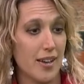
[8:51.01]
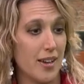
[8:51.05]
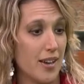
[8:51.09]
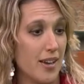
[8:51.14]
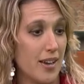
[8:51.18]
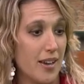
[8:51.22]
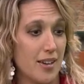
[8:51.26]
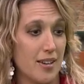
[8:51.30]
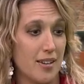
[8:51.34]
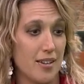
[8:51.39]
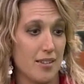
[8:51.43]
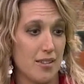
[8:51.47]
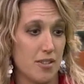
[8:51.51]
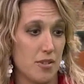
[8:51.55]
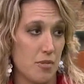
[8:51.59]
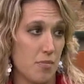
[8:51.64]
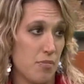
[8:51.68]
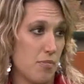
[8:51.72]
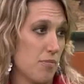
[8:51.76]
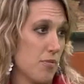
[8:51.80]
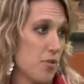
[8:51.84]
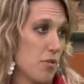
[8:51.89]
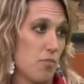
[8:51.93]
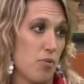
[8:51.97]
and
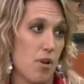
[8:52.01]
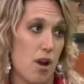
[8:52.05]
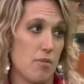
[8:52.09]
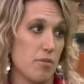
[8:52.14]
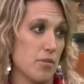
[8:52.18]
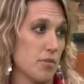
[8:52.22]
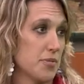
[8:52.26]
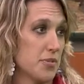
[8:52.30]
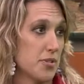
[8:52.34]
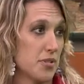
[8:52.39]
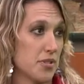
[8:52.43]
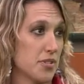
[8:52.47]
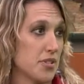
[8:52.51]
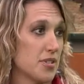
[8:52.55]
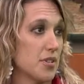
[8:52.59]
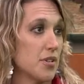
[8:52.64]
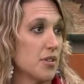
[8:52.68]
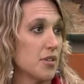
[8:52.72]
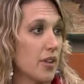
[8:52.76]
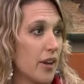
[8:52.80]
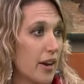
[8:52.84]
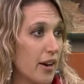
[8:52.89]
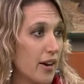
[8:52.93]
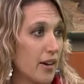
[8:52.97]
the problems are still
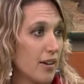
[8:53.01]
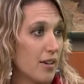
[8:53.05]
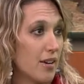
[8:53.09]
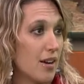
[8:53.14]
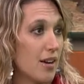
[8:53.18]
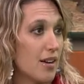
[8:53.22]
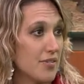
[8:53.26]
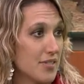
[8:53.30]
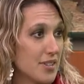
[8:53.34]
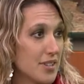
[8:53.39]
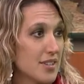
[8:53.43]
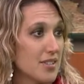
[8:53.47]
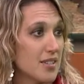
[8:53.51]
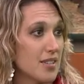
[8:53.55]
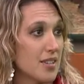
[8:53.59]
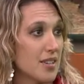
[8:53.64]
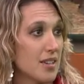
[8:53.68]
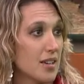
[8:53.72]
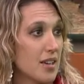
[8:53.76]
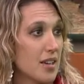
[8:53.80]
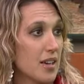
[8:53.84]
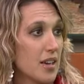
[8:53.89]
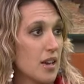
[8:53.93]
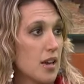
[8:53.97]
there,
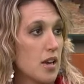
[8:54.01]
obviously.